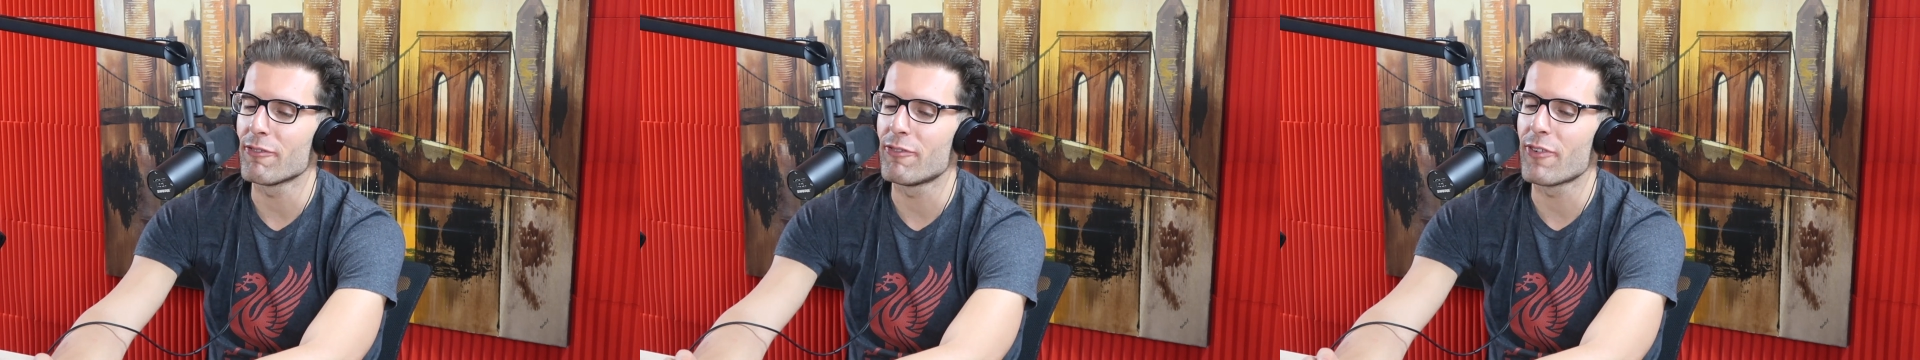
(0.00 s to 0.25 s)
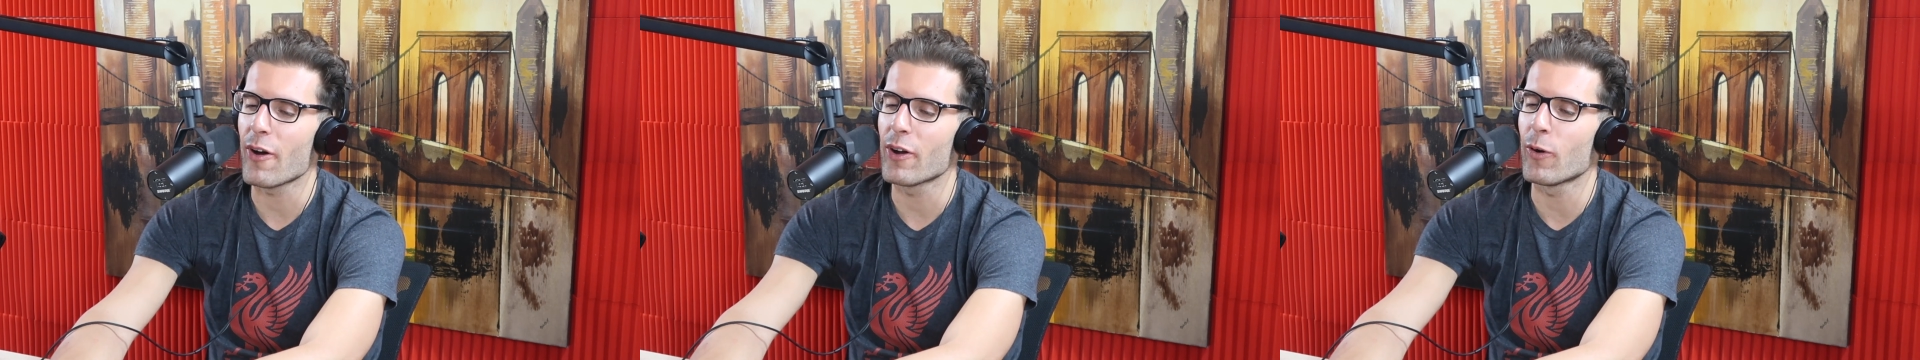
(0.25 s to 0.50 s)

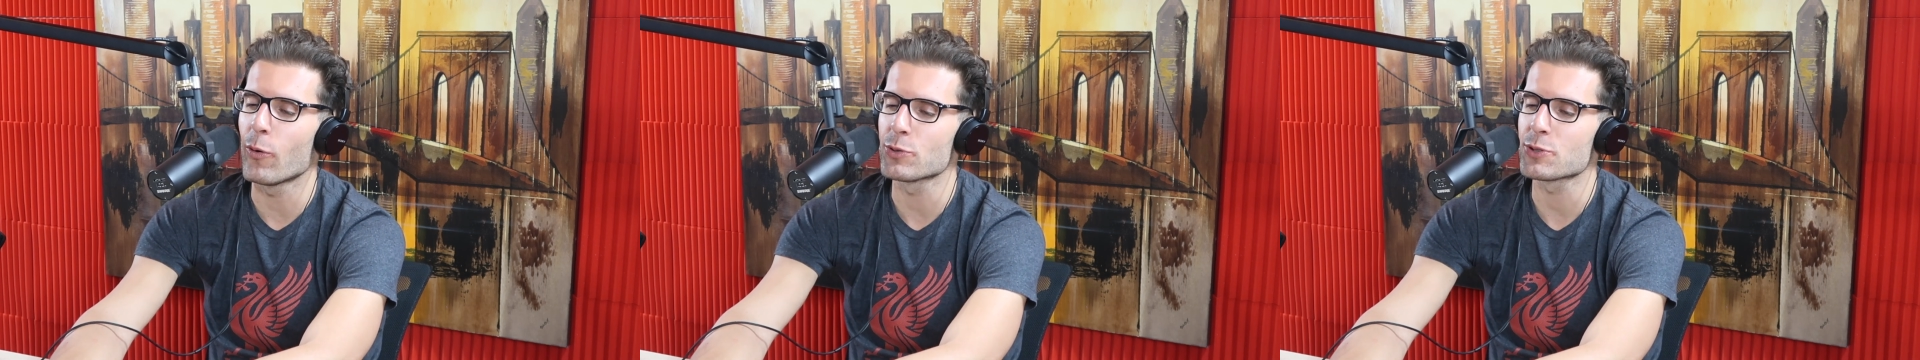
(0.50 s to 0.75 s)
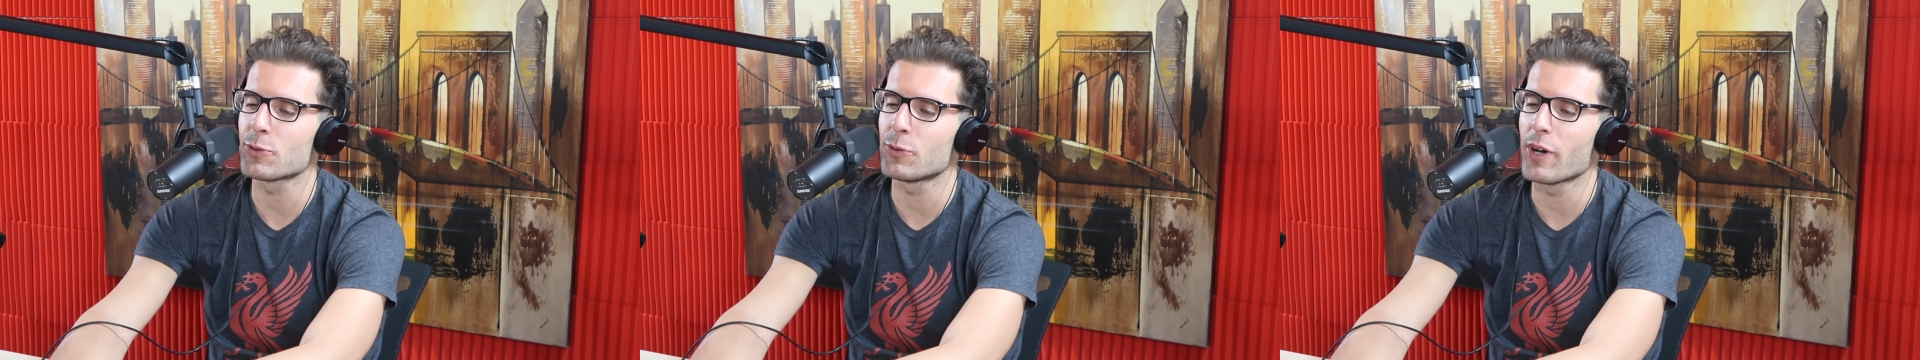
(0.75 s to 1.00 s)
very
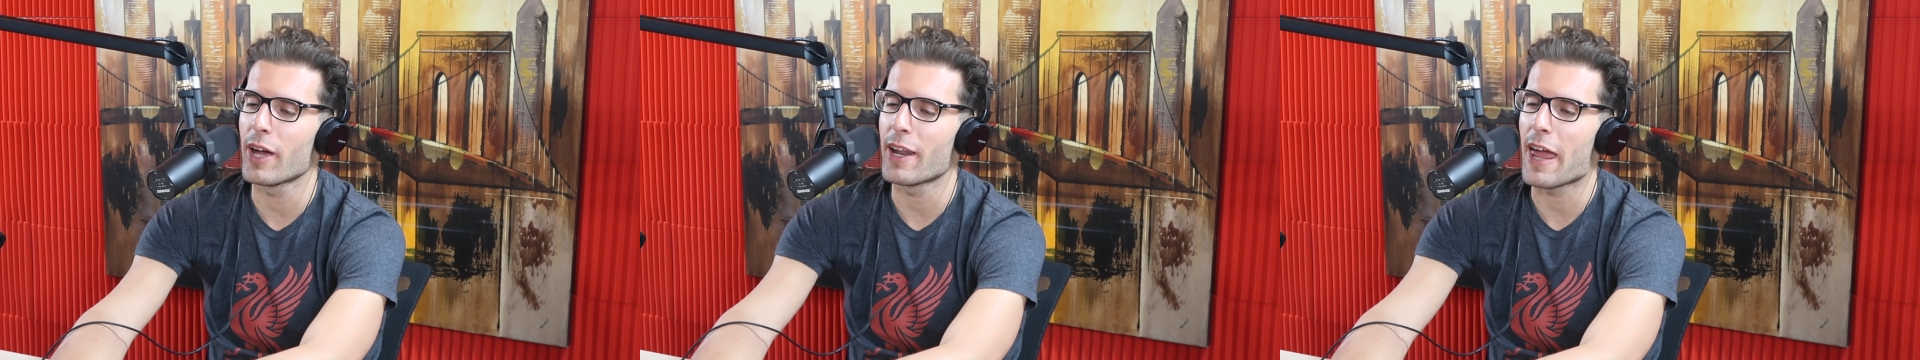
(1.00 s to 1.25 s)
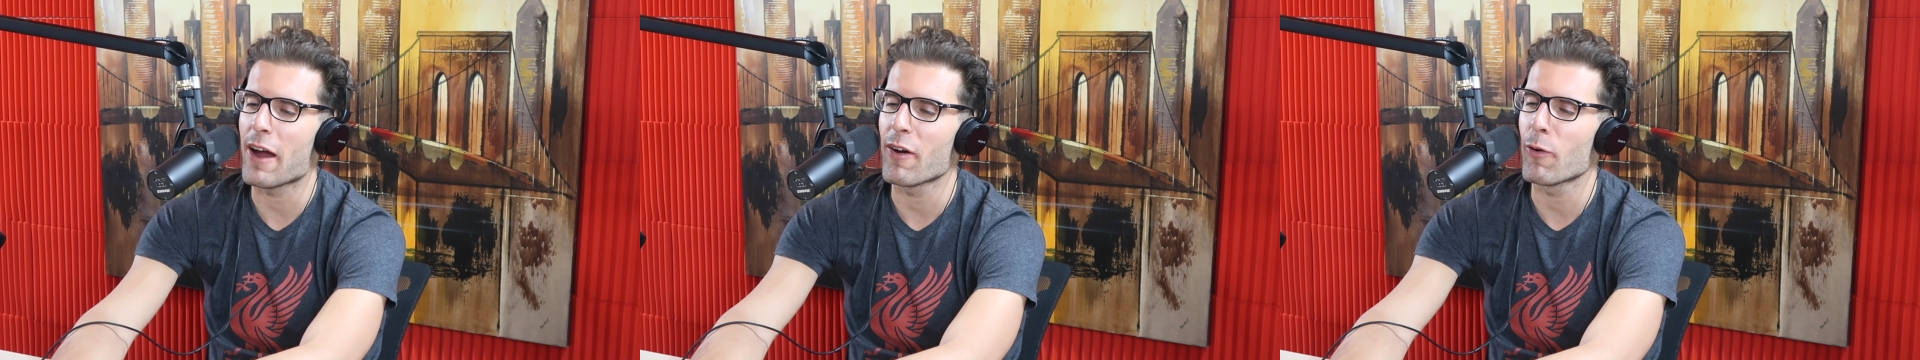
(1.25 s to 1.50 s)
old school in
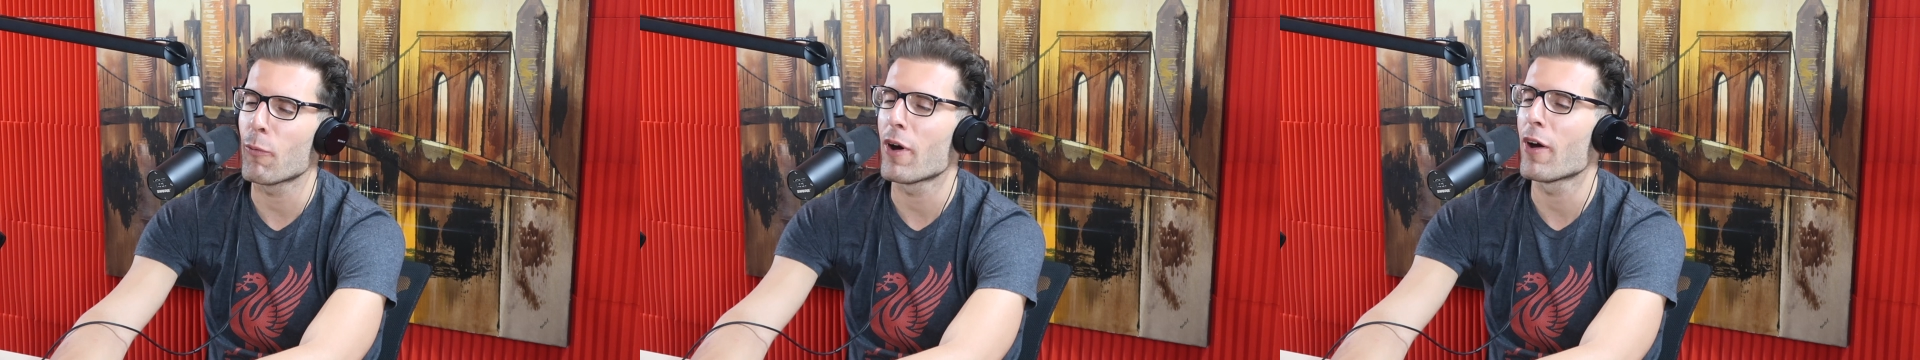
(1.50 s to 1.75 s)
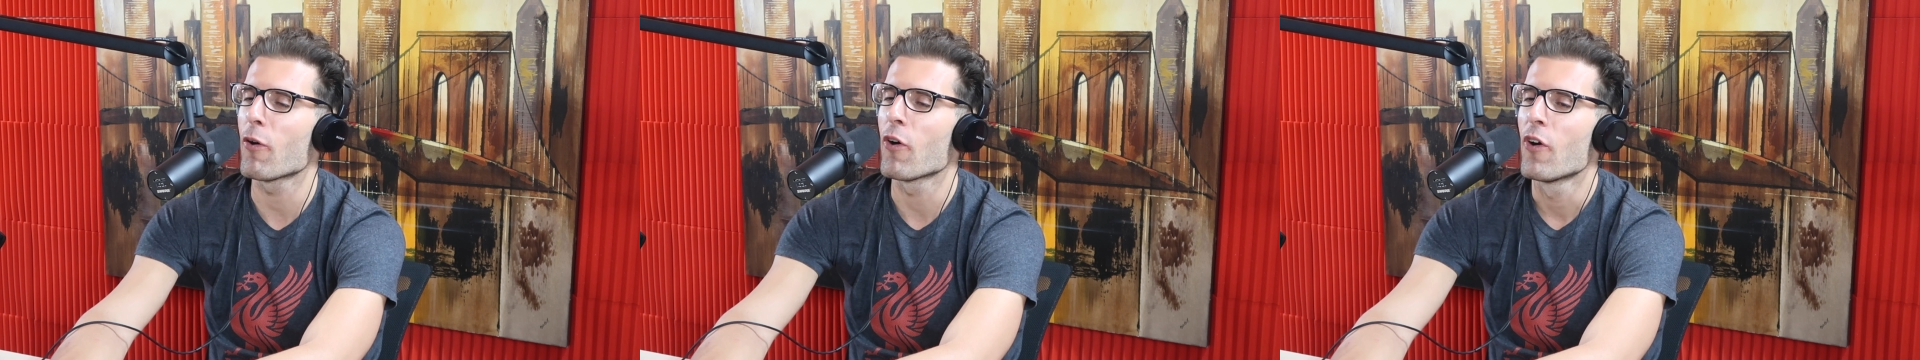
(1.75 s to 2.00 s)
an era
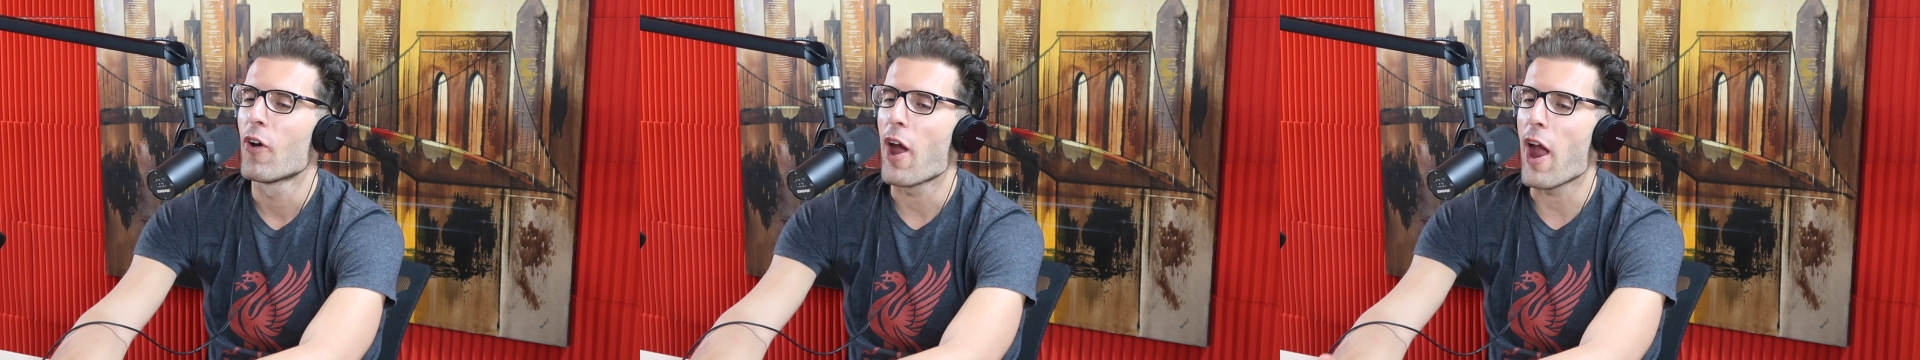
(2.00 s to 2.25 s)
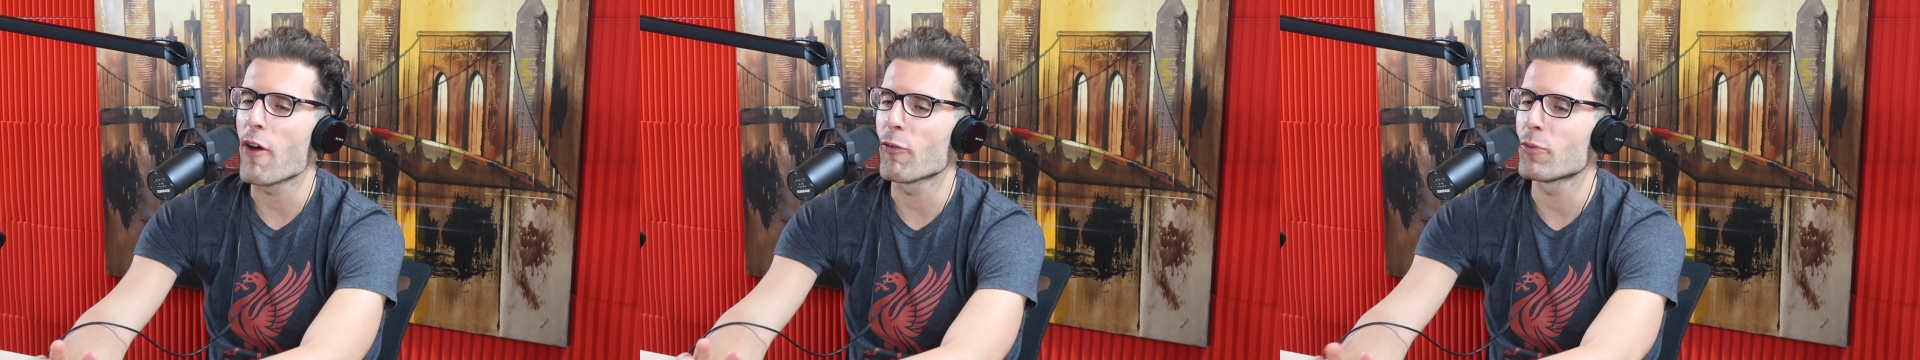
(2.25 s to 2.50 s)
where
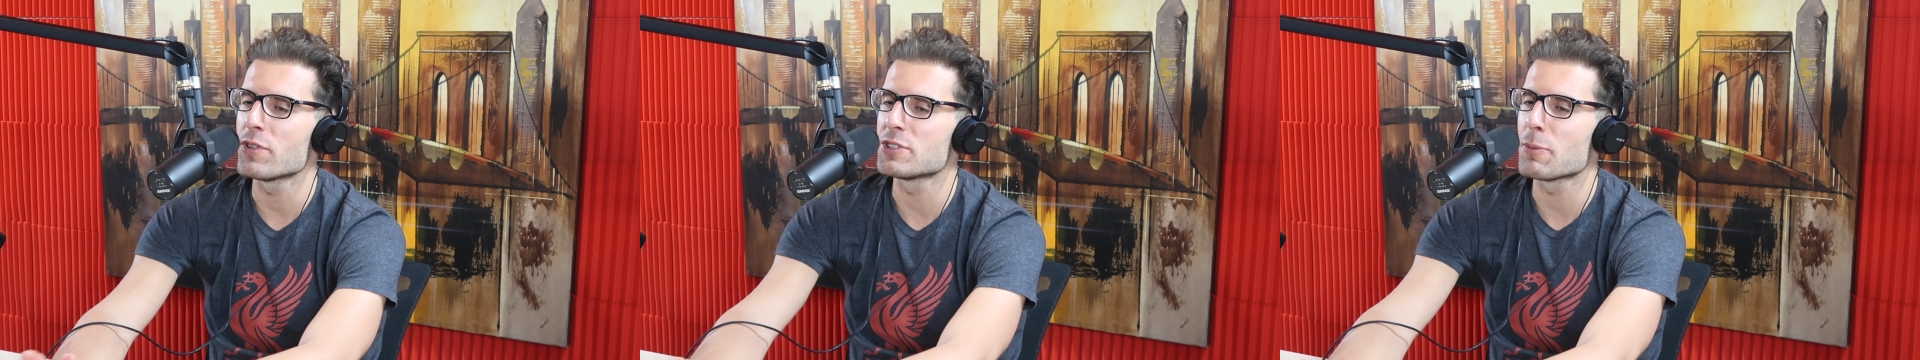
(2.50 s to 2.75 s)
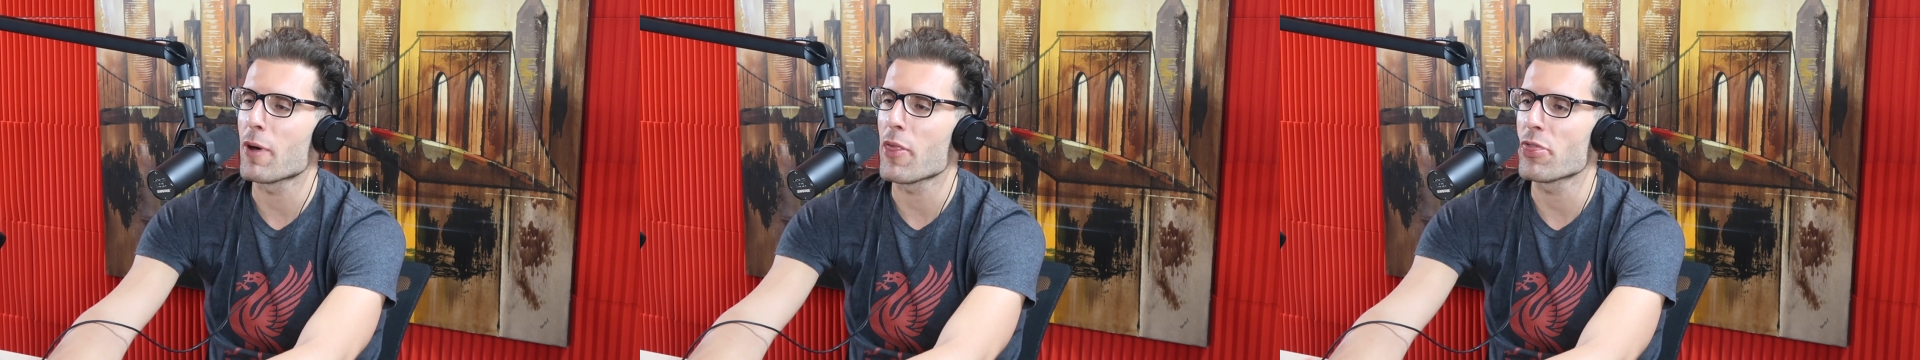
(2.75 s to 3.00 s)

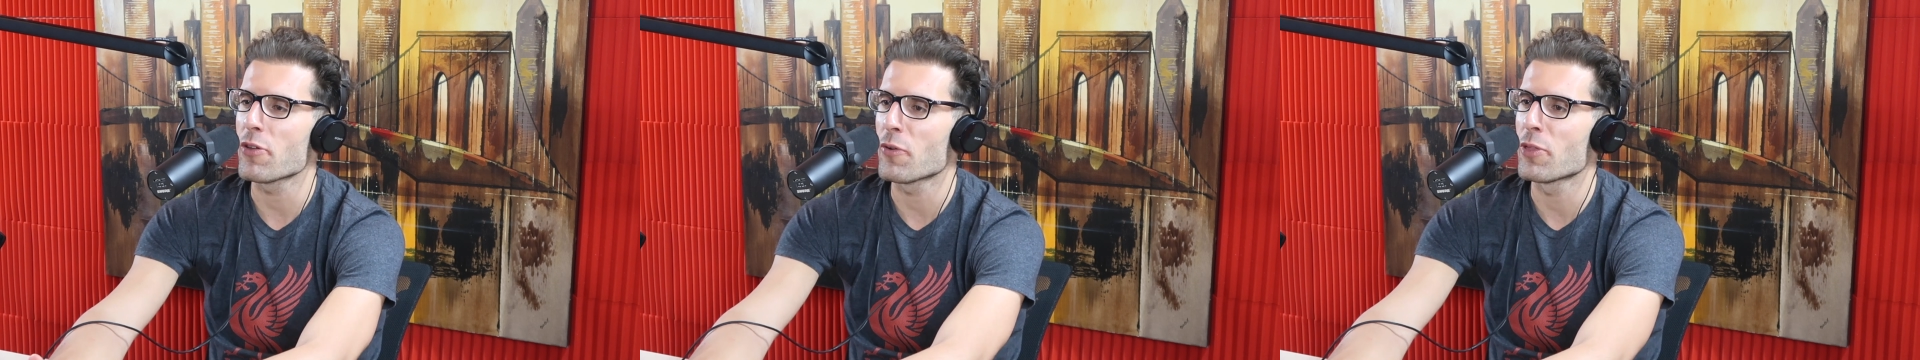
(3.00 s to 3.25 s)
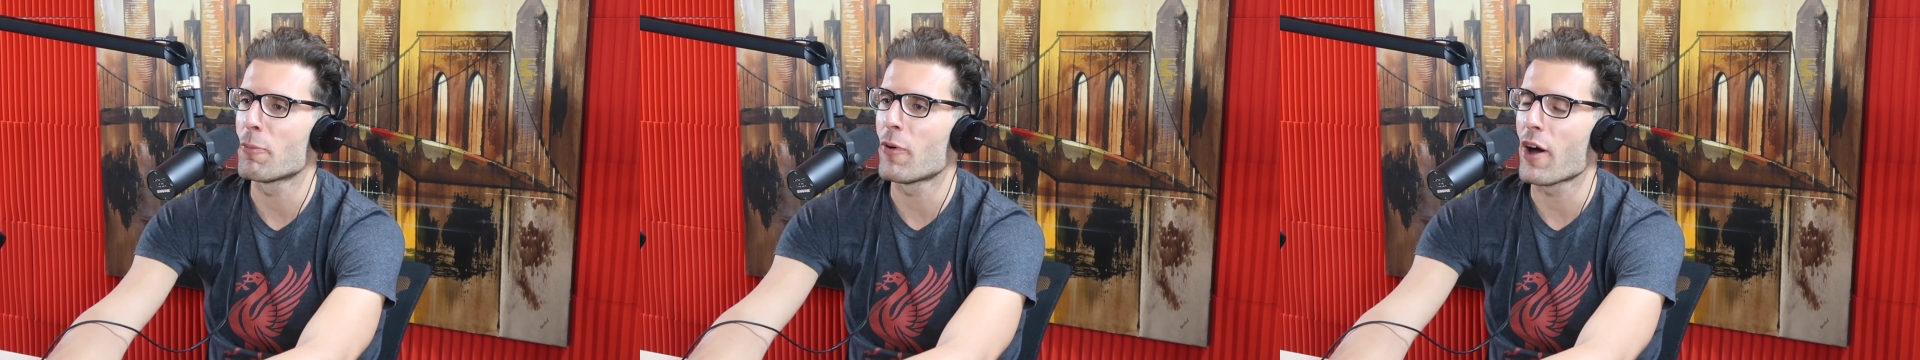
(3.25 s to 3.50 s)
everyone's about
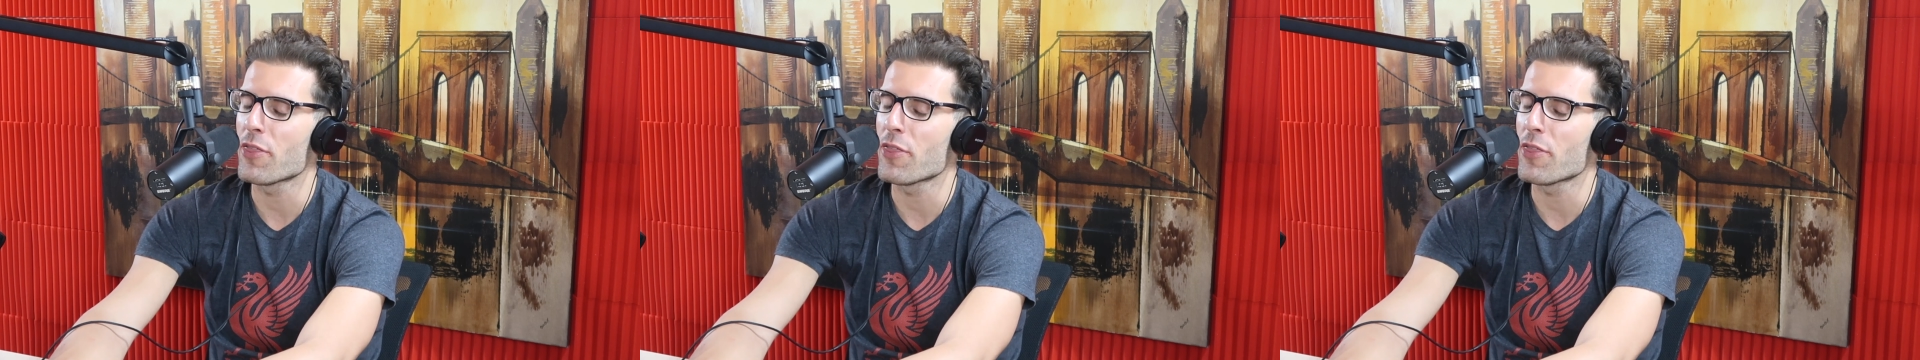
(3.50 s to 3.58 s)
throwing the ball.